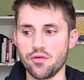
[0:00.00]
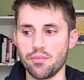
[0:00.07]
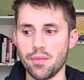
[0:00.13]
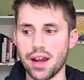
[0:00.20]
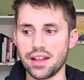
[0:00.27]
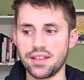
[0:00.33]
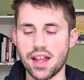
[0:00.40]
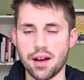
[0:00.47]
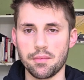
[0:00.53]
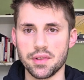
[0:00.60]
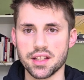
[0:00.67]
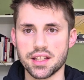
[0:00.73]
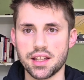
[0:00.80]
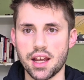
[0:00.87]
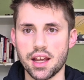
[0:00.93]
you've made that
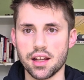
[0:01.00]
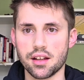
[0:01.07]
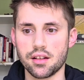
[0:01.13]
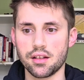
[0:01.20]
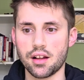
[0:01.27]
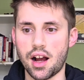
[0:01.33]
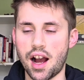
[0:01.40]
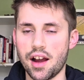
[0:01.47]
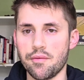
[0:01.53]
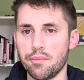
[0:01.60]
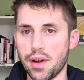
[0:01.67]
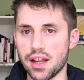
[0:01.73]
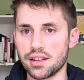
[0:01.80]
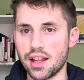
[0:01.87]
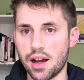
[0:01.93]
mistake. I've
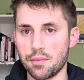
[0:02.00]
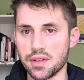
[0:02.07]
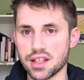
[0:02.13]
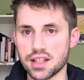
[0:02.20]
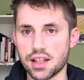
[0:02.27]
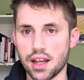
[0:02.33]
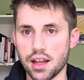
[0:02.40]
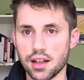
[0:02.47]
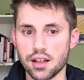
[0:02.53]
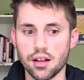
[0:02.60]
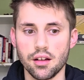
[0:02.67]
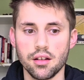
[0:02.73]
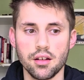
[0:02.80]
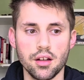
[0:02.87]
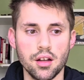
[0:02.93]
made that
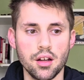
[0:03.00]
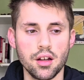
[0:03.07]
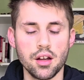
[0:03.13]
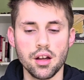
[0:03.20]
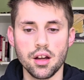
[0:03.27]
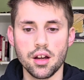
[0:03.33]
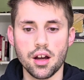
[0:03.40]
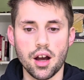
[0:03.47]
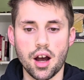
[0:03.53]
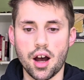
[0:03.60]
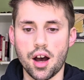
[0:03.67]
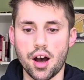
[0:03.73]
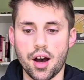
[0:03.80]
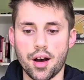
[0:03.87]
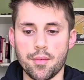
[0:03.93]
mistake.
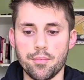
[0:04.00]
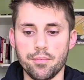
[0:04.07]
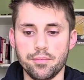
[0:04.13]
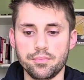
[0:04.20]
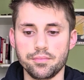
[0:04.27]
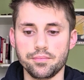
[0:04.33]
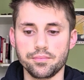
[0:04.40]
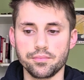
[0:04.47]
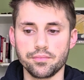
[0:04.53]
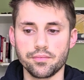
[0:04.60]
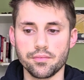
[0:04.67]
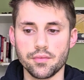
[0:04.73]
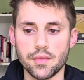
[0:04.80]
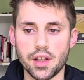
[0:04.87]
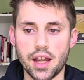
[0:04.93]
And
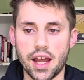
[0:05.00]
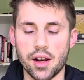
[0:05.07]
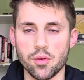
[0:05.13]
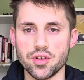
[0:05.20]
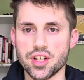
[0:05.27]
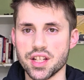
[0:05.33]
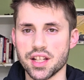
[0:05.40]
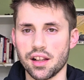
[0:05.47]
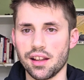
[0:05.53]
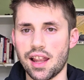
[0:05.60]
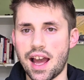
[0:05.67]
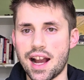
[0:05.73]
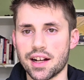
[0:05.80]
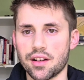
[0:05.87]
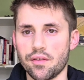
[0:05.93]
it was just a
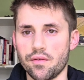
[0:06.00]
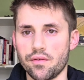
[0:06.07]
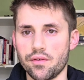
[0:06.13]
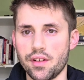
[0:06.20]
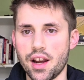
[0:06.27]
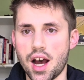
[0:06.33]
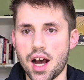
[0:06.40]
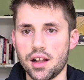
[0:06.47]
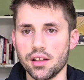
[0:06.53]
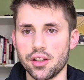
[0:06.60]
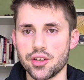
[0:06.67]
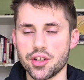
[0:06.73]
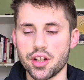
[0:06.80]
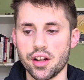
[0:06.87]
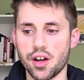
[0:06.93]
lack of
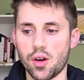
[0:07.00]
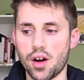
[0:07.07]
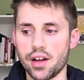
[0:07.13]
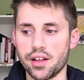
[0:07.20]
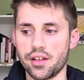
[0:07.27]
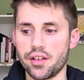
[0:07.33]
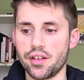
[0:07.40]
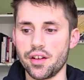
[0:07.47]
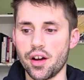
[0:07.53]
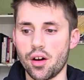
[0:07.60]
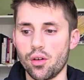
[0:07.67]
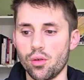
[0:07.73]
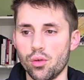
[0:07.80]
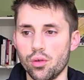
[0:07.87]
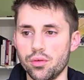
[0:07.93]
knowledge. You know, I didn't
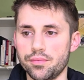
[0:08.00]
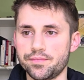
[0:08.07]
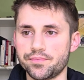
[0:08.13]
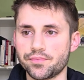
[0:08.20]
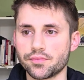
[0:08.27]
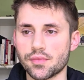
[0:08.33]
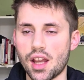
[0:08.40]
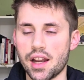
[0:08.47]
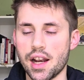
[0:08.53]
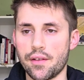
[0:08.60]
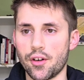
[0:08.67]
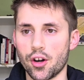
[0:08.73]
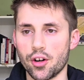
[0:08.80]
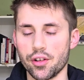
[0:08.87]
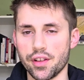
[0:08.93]
know. I
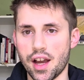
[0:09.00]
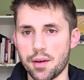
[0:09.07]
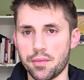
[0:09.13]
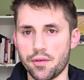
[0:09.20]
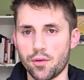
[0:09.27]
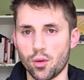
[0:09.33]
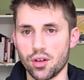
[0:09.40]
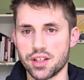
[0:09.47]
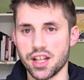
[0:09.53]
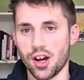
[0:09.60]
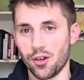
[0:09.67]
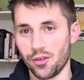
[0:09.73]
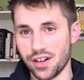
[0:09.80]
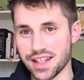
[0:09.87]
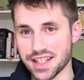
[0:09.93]
never heard that before
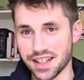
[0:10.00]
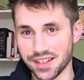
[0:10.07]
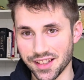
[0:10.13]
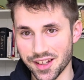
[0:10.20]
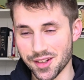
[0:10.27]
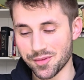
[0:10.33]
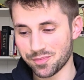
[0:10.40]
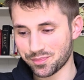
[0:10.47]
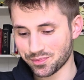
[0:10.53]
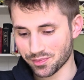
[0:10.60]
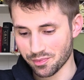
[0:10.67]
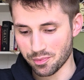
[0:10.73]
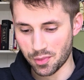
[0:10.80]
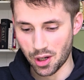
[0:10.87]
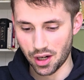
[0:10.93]
until recently.
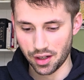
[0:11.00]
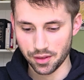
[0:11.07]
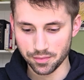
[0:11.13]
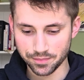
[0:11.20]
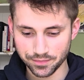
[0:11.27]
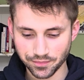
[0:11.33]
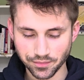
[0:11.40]
But